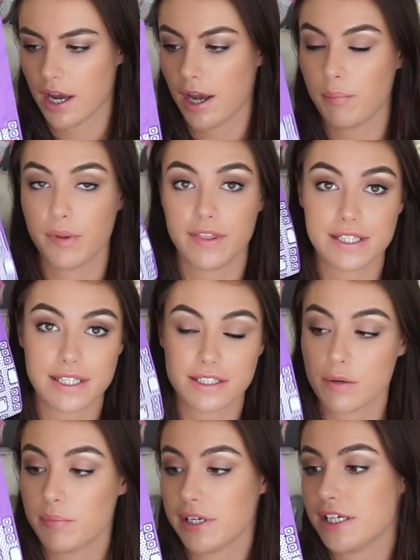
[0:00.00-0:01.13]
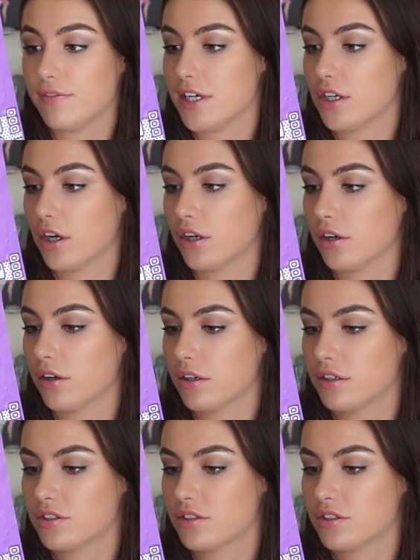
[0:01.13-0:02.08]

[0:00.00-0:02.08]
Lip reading: But this is completely vegan.